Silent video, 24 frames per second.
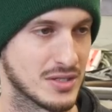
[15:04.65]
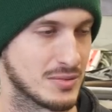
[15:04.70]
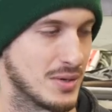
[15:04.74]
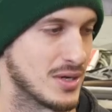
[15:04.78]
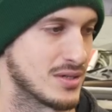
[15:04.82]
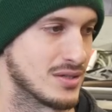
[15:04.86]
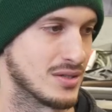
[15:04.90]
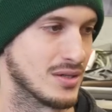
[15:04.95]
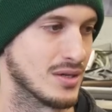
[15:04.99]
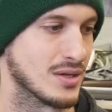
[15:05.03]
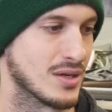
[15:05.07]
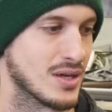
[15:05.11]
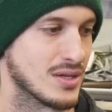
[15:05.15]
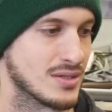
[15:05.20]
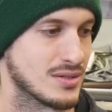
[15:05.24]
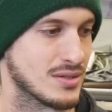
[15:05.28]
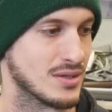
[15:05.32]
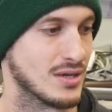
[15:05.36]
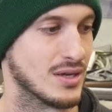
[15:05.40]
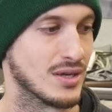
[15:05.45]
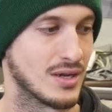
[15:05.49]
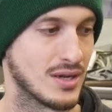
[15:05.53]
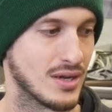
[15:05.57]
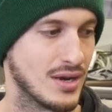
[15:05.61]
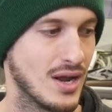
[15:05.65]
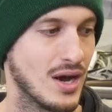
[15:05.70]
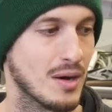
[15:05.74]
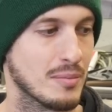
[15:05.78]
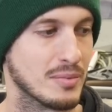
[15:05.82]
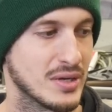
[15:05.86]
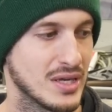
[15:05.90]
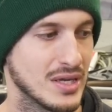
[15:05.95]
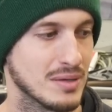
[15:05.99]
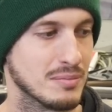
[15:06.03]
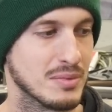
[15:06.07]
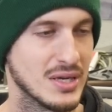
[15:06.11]
especially because it can
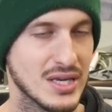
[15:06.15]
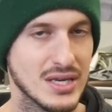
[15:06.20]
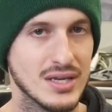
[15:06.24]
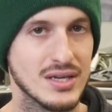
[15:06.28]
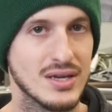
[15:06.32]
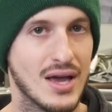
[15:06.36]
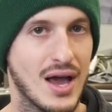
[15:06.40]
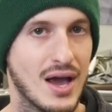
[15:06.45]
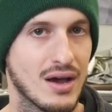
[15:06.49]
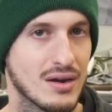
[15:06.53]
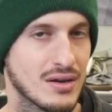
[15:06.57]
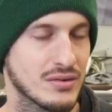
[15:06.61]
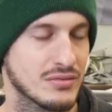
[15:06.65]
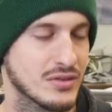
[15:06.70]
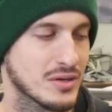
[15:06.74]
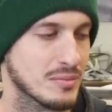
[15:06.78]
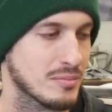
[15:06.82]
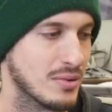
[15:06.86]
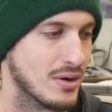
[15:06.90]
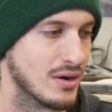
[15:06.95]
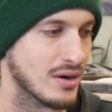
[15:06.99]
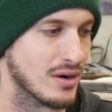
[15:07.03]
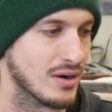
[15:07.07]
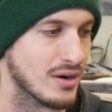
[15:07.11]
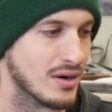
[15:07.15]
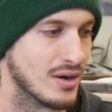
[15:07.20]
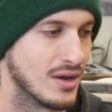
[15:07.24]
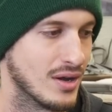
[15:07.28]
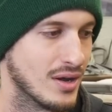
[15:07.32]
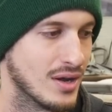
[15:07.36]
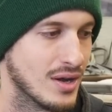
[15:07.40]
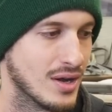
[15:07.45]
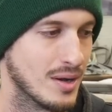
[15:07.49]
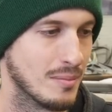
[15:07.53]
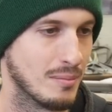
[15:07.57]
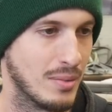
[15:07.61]
help keep heat out of your part
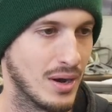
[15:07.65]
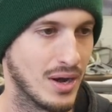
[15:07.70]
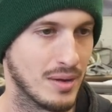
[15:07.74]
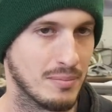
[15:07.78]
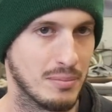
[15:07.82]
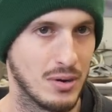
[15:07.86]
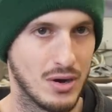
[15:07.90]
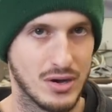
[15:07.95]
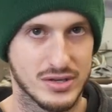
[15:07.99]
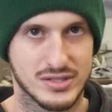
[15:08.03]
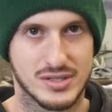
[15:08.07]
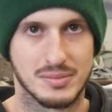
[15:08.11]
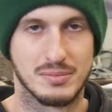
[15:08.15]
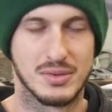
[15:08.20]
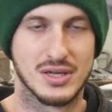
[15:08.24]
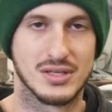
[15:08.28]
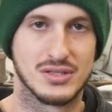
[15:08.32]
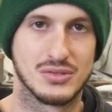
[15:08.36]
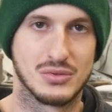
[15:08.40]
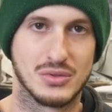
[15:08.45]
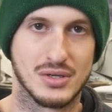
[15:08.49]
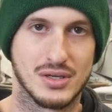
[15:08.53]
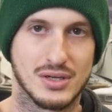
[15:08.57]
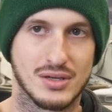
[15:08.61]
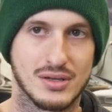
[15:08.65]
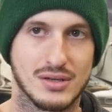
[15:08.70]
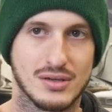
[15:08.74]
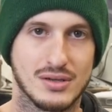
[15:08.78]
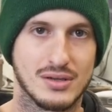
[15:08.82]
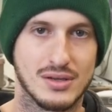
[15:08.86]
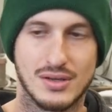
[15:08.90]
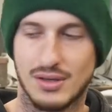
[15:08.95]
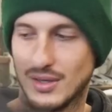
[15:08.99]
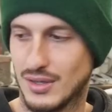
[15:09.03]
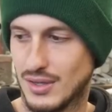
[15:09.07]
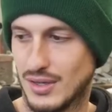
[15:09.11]
by pulsing
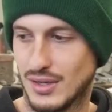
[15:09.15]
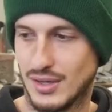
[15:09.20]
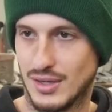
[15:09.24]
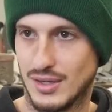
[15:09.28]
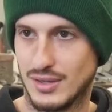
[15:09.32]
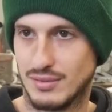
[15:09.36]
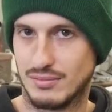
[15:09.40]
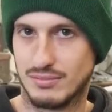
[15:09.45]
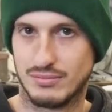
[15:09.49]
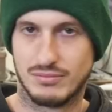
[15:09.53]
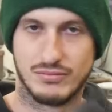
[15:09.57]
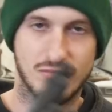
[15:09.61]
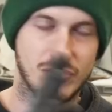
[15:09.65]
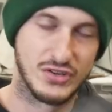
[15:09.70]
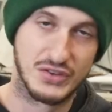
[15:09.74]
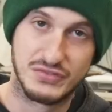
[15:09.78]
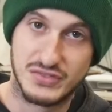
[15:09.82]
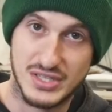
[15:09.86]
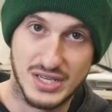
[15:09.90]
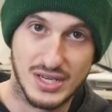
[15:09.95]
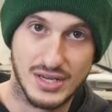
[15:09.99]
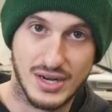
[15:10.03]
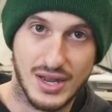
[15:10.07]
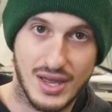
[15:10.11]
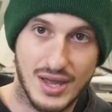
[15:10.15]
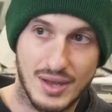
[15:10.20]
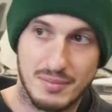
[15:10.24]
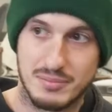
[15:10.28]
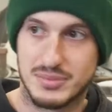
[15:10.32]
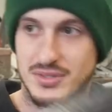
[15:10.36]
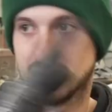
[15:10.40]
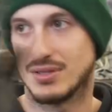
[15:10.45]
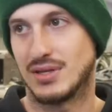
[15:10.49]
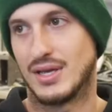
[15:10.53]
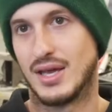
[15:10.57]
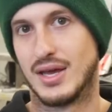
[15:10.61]
between fifteen
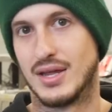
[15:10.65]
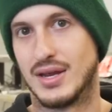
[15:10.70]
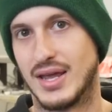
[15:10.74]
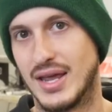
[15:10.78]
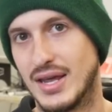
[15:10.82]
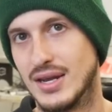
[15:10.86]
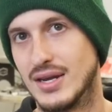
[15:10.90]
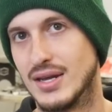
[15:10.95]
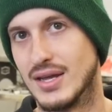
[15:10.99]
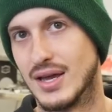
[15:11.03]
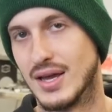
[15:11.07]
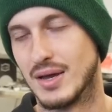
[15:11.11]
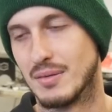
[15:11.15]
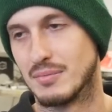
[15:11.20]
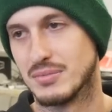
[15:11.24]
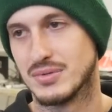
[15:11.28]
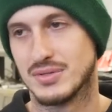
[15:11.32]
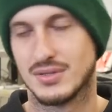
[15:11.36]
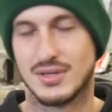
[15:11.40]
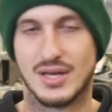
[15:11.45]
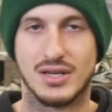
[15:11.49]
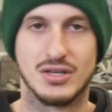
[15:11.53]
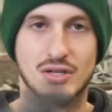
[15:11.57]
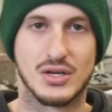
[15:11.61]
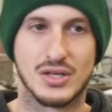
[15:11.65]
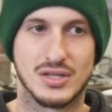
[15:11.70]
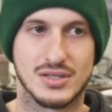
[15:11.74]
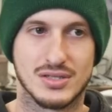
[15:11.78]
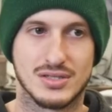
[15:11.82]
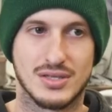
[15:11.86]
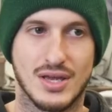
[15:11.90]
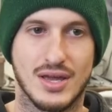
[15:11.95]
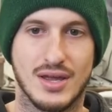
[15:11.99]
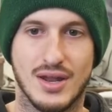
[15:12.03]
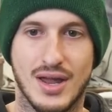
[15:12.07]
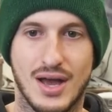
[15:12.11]
amps and eighty amps, and you can
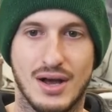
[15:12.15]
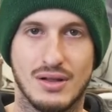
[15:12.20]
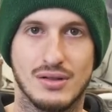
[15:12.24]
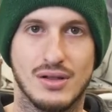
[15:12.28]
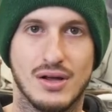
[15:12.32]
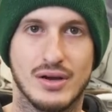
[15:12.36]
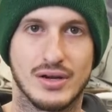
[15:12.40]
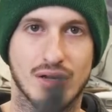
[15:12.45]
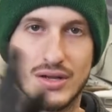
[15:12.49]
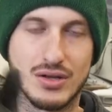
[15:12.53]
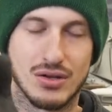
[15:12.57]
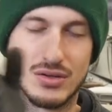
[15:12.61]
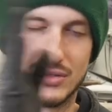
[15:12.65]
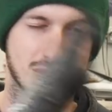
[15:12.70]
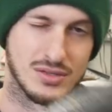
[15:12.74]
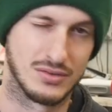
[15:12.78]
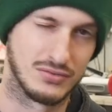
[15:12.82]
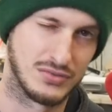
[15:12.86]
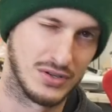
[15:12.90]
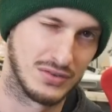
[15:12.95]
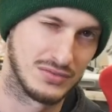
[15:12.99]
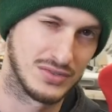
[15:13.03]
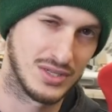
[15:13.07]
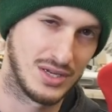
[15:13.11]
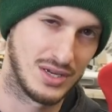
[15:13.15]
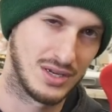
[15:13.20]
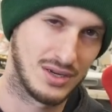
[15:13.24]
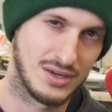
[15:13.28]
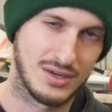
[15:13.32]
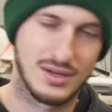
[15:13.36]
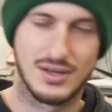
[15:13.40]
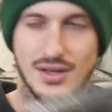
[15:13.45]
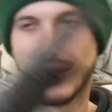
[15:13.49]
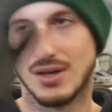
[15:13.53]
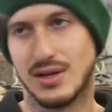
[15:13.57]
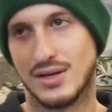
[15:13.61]
set how long it goes to
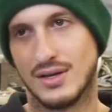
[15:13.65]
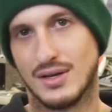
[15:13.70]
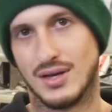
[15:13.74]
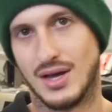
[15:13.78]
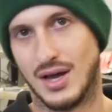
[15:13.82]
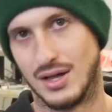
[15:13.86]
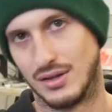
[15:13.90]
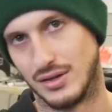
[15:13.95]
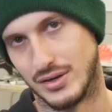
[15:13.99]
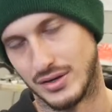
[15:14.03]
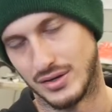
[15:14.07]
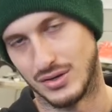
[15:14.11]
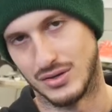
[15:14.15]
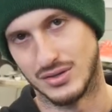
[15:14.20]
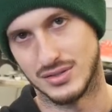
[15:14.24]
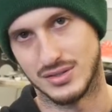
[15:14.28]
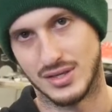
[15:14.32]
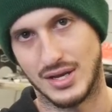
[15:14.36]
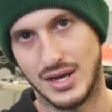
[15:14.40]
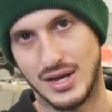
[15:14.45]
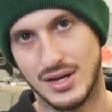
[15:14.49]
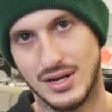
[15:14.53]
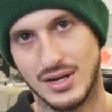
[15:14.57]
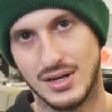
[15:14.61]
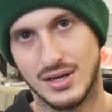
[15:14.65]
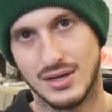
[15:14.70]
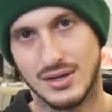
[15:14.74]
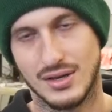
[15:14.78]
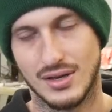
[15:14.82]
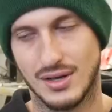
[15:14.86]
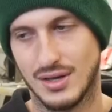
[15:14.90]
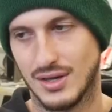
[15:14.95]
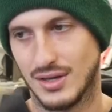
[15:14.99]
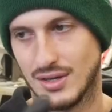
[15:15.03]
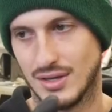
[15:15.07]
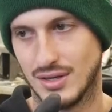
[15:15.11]
fifteen, how long it goes to eighty.
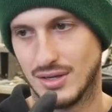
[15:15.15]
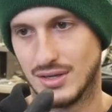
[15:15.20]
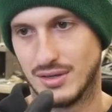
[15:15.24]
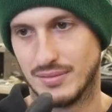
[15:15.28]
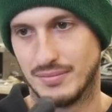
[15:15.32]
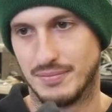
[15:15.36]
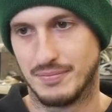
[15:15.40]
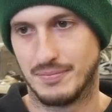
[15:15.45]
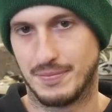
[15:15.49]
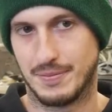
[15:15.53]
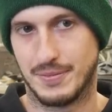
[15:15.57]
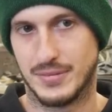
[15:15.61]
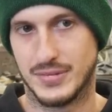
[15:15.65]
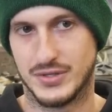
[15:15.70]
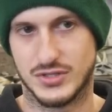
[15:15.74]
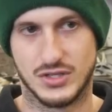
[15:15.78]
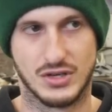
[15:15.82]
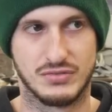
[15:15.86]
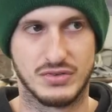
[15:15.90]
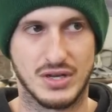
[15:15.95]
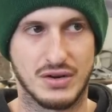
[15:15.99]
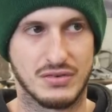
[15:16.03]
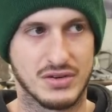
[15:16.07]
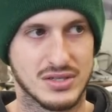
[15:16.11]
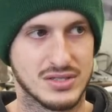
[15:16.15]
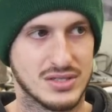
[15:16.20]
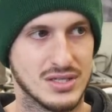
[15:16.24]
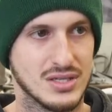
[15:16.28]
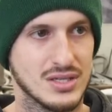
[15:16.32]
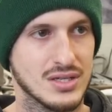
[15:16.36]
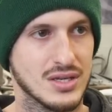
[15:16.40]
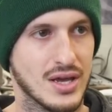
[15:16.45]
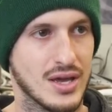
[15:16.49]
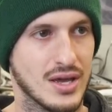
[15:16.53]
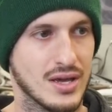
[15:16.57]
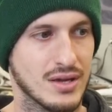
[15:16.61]
So if you ever
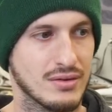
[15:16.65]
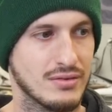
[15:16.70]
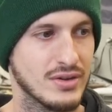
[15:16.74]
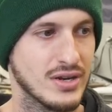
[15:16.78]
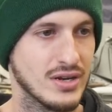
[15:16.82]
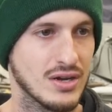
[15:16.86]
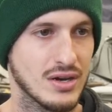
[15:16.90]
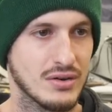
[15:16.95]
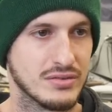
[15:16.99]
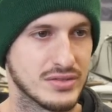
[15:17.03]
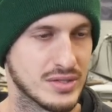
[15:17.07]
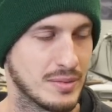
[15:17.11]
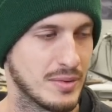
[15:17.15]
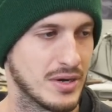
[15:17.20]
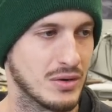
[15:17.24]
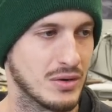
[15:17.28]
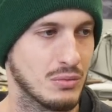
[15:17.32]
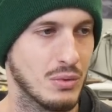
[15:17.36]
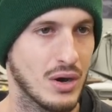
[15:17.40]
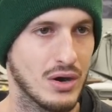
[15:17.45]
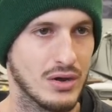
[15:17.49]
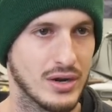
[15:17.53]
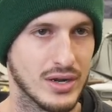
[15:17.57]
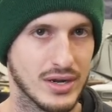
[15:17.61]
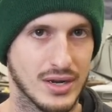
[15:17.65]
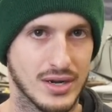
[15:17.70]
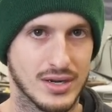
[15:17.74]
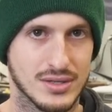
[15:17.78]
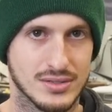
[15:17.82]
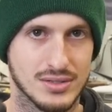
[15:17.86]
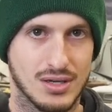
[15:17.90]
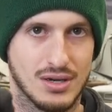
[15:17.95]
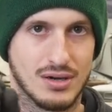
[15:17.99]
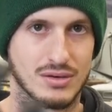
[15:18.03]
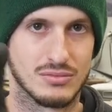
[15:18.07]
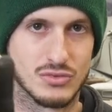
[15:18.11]
see a video of somebody welding and
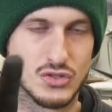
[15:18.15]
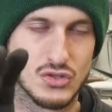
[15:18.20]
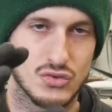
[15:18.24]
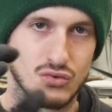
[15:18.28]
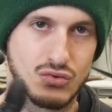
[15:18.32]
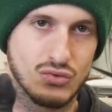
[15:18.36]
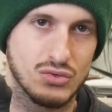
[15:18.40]
it's going,